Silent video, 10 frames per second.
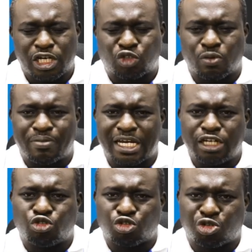It will
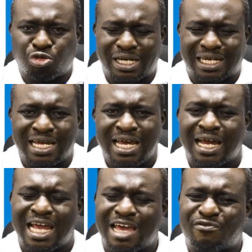begin to shrink.
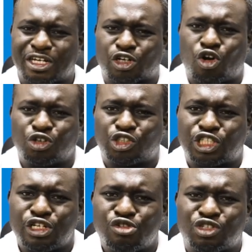If it
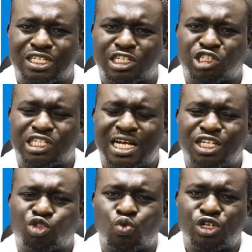continues, the
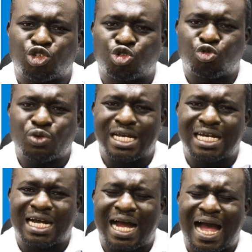cells will
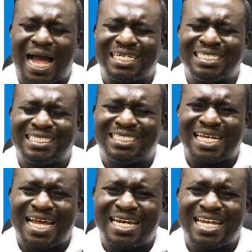shrink and
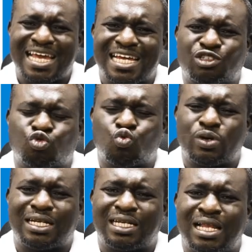then it
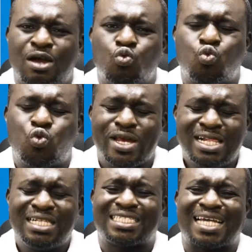will
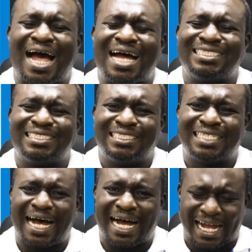wilt and
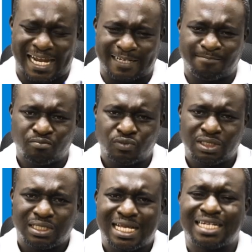die.
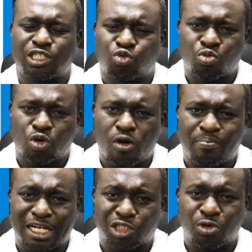That is what we call
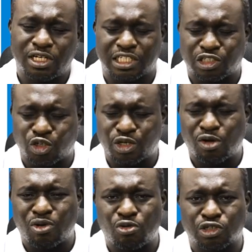plasmolysis. The
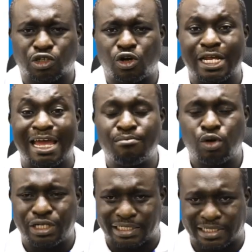other one was called
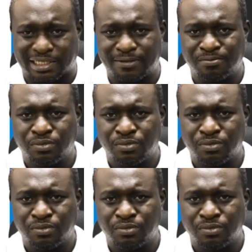hemolysis.